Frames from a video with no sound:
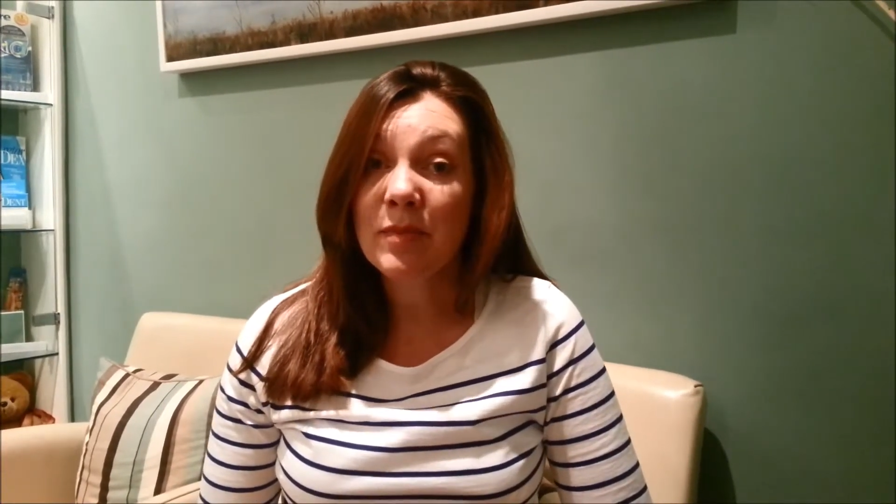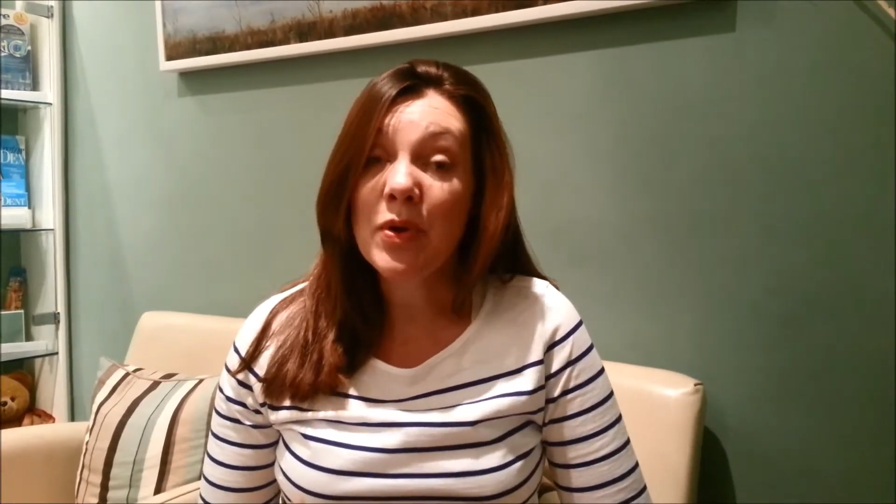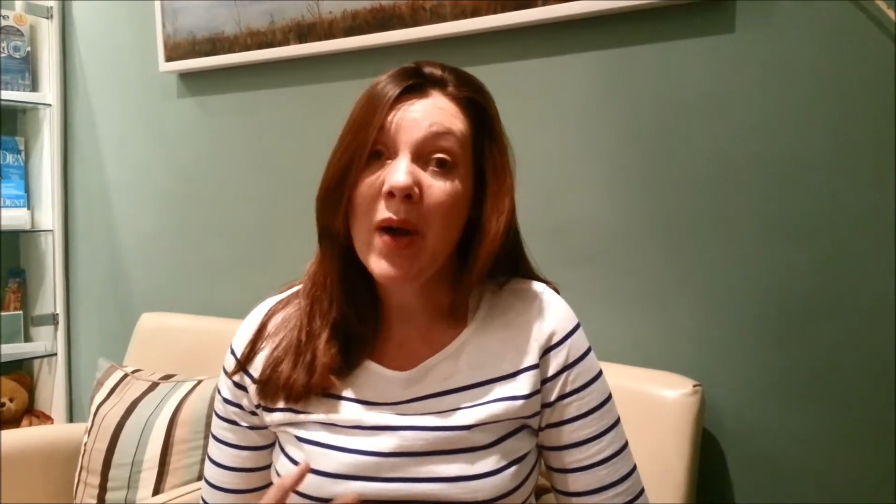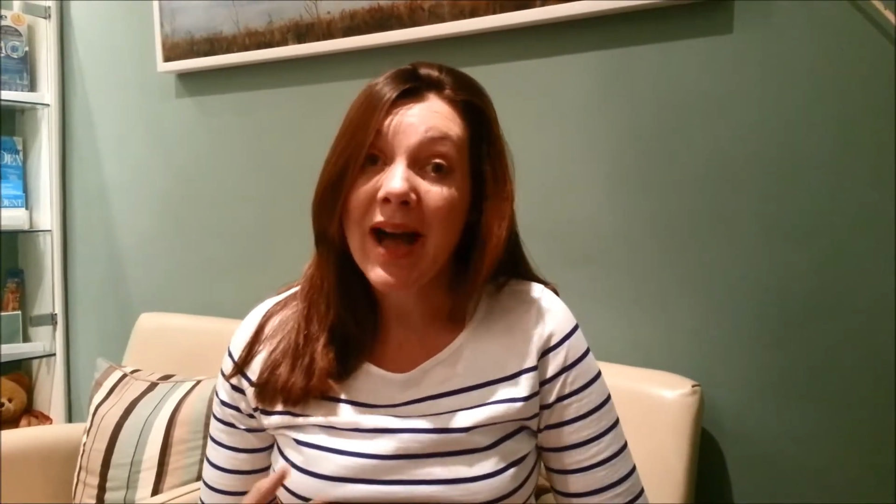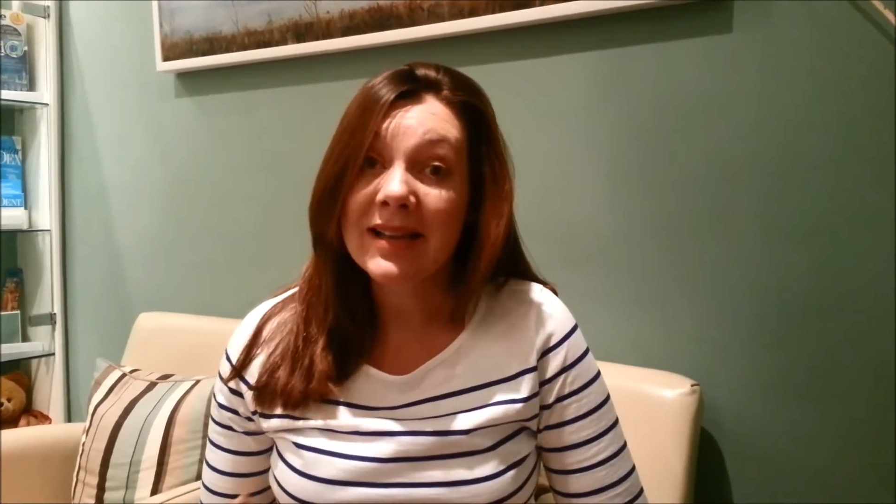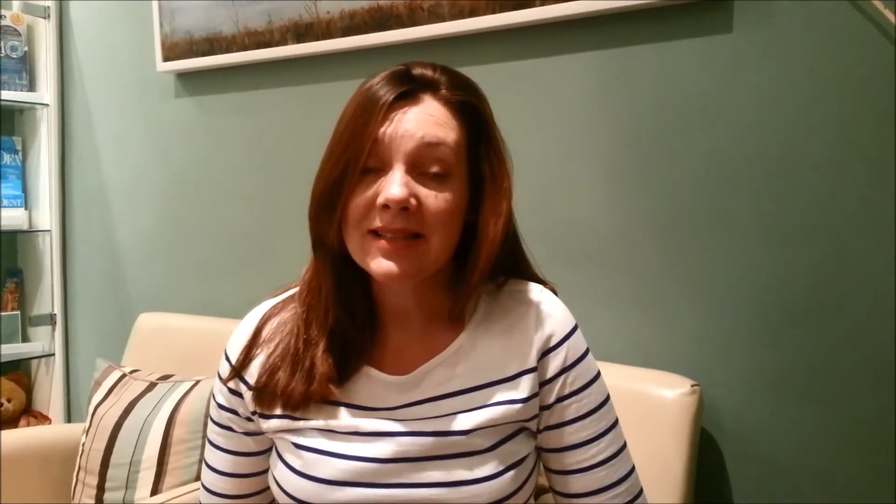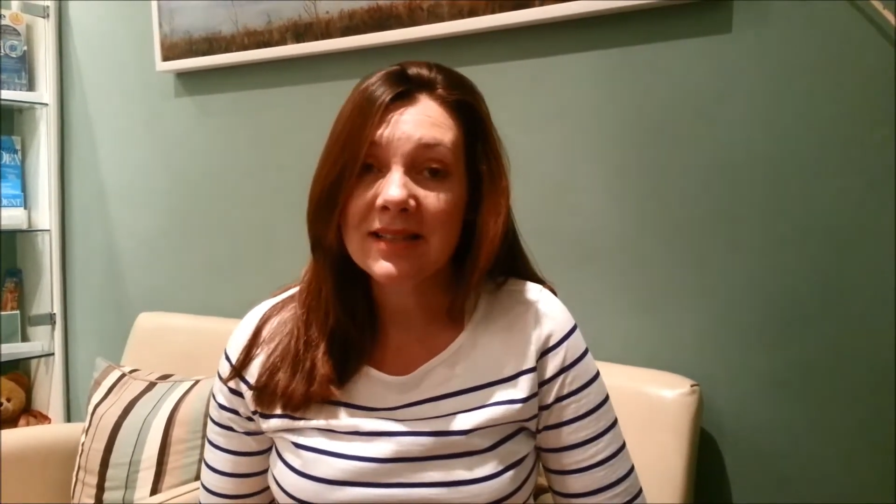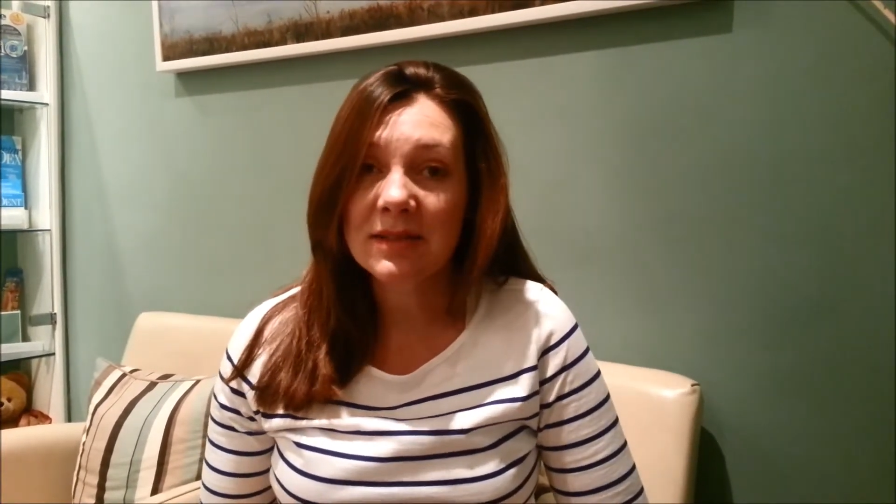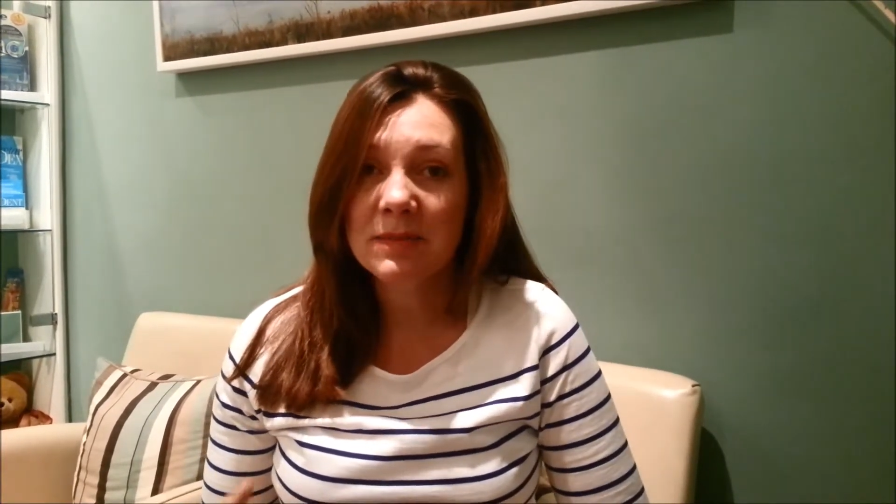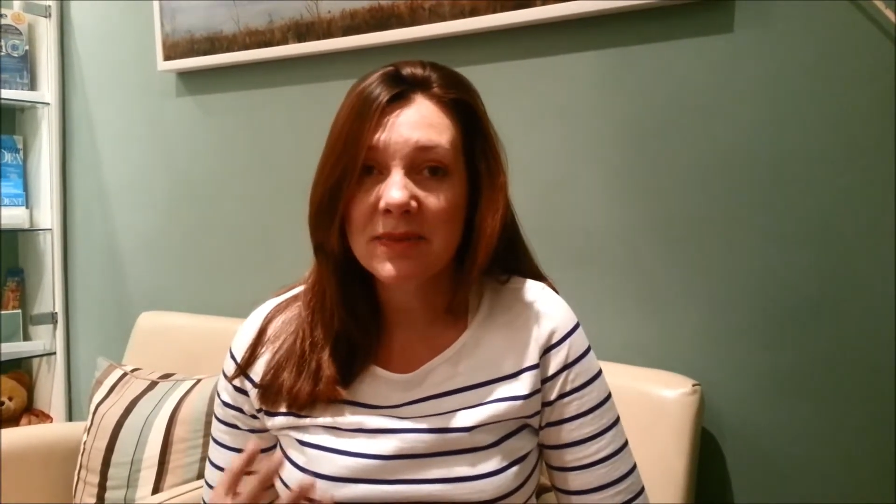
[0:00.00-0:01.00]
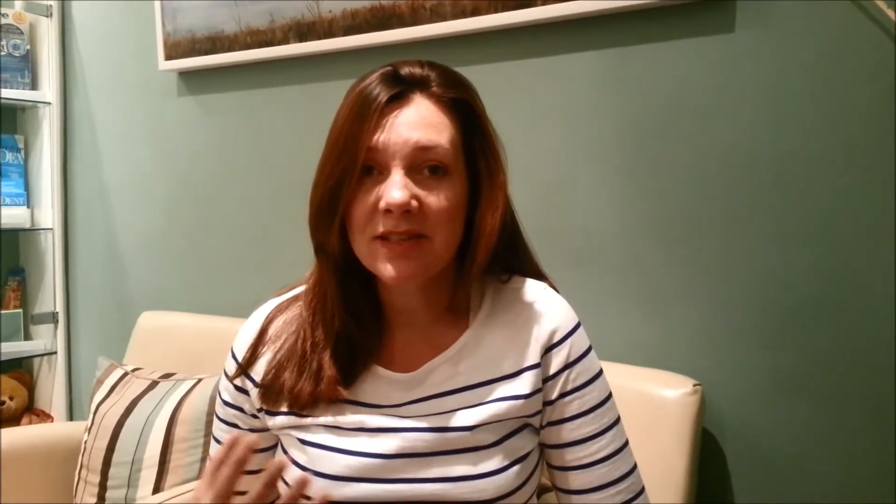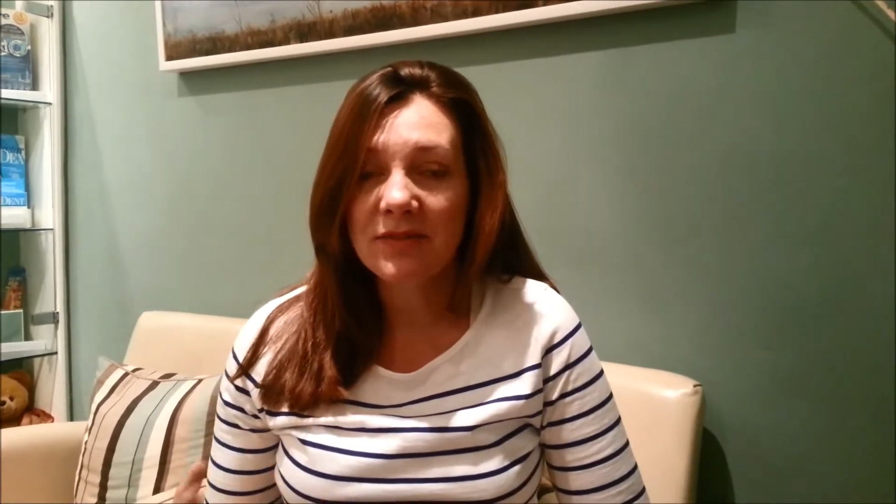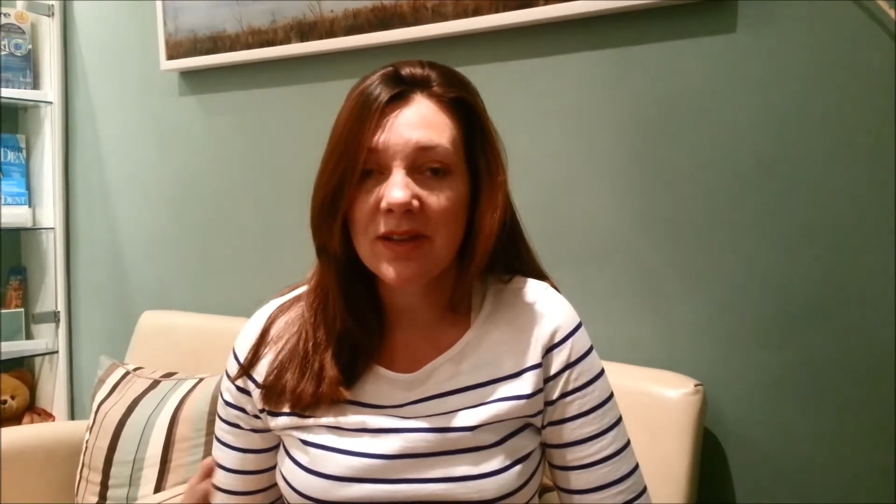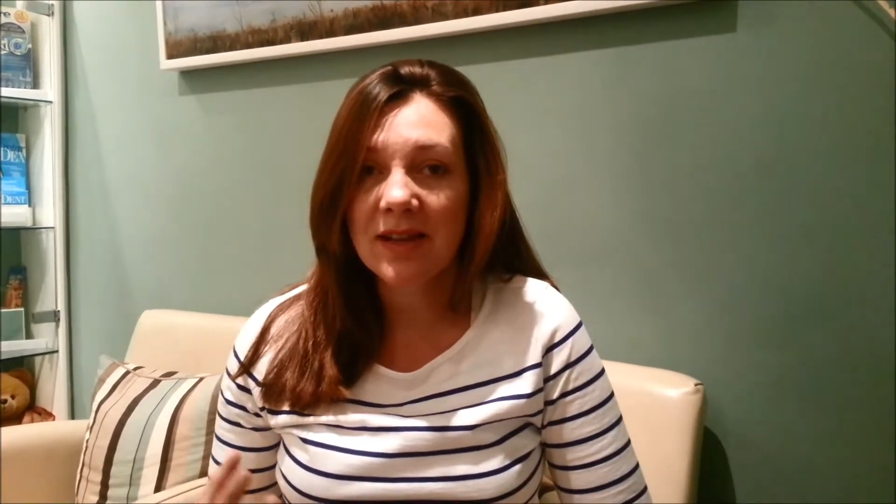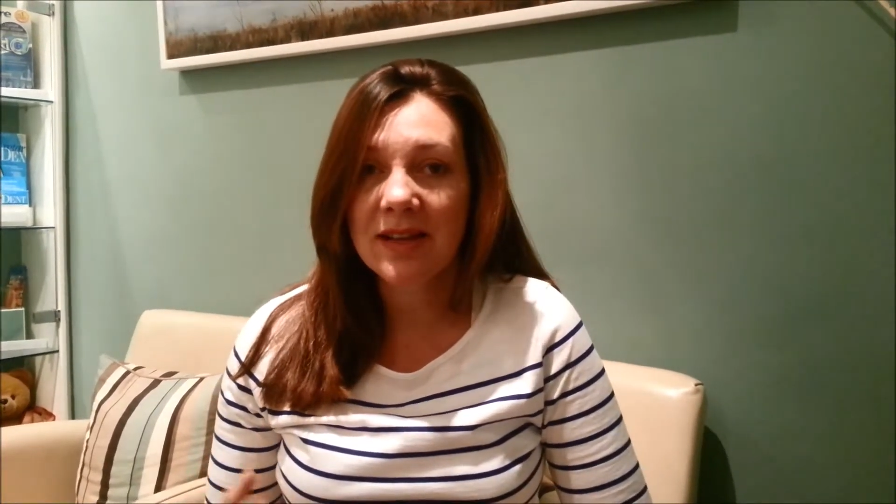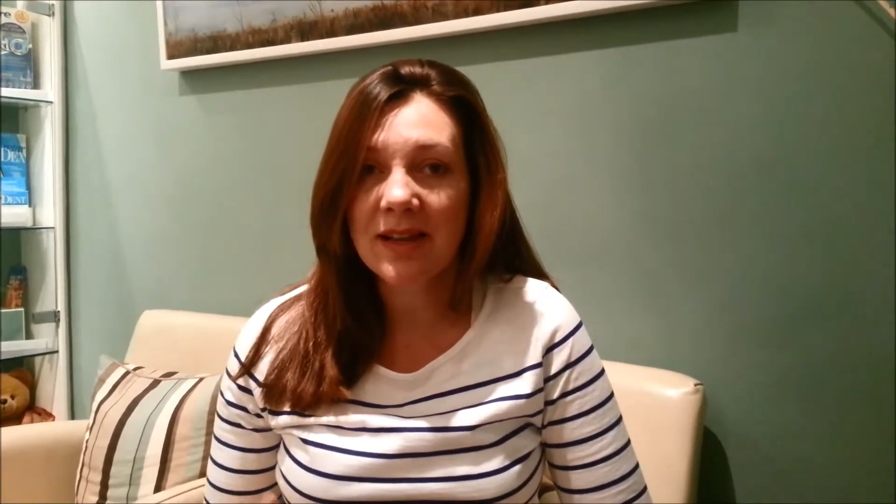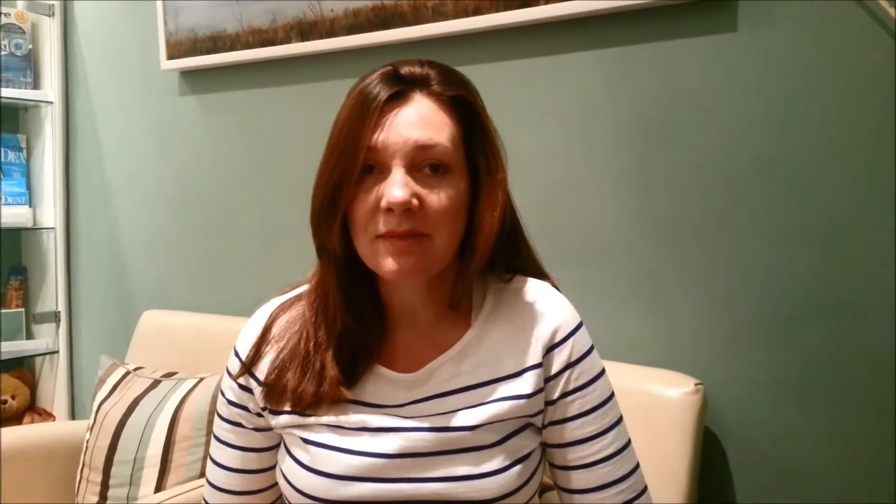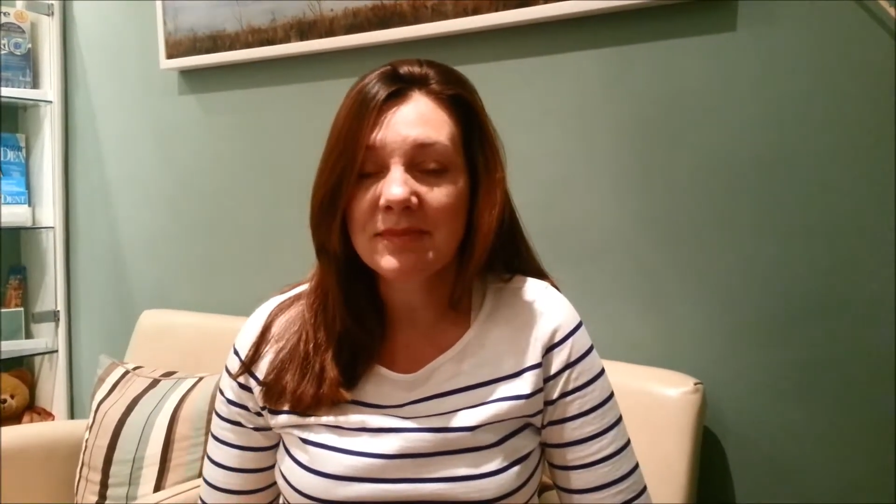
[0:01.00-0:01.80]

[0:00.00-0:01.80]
who has specific